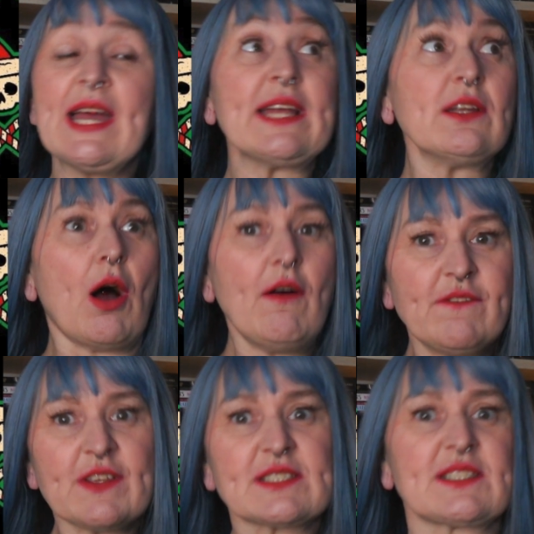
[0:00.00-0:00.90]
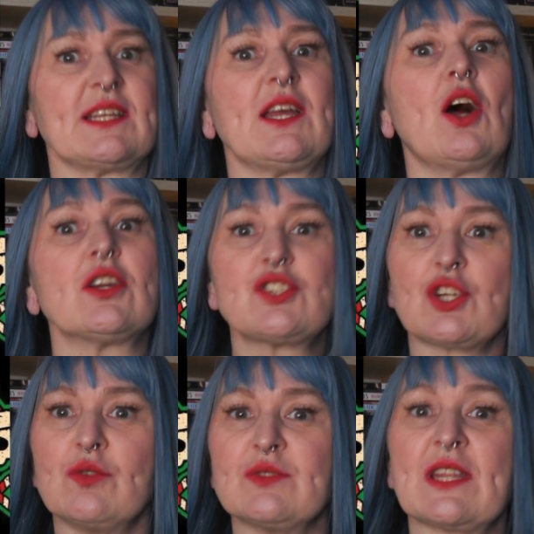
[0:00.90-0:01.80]
And obviously I
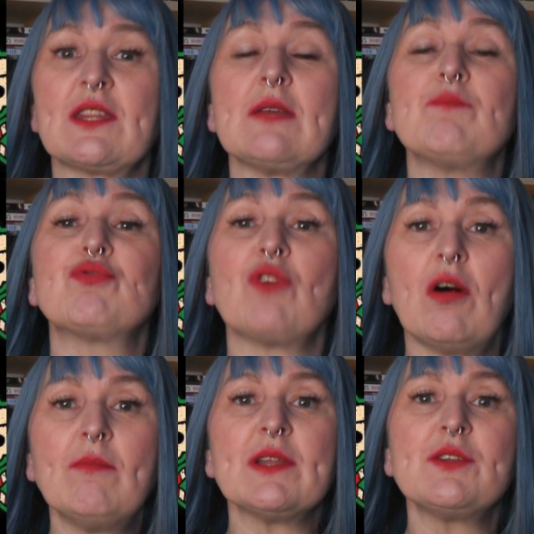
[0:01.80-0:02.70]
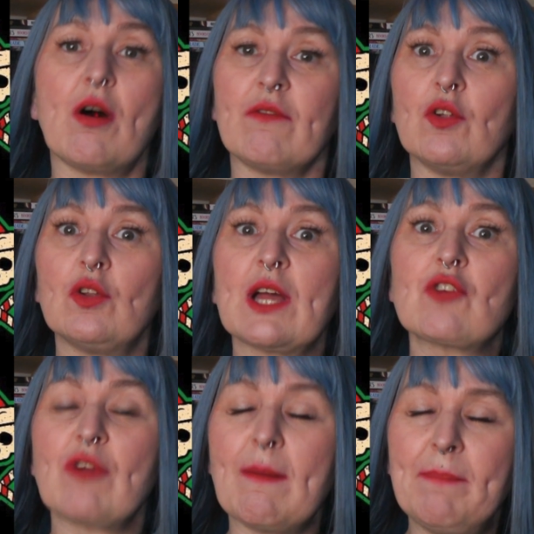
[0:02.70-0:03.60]
chose the Brom novel
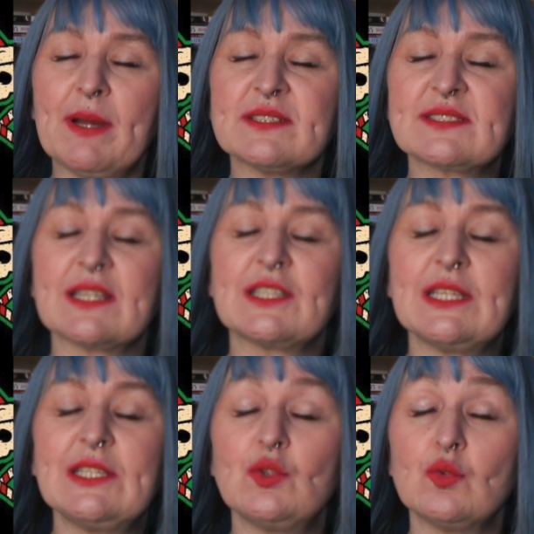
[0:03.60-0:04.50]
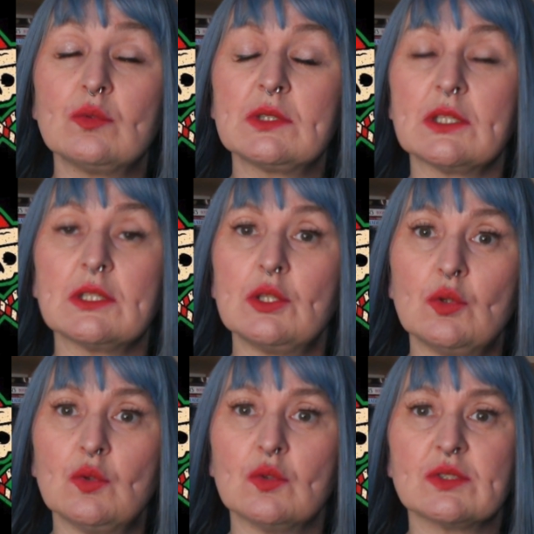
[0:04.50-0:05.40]
Krampus the Yule
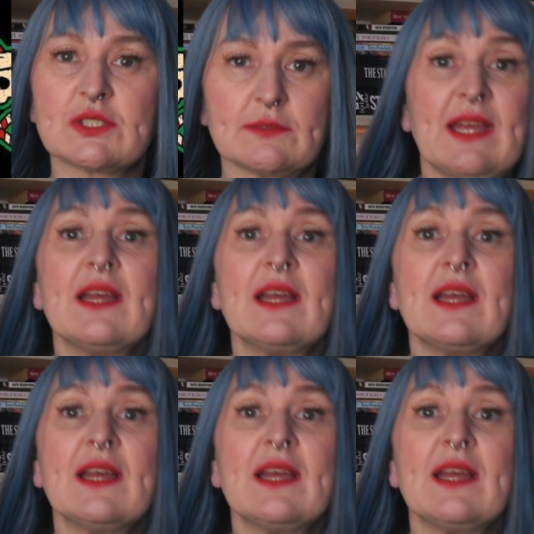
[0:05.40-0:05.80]
Lord.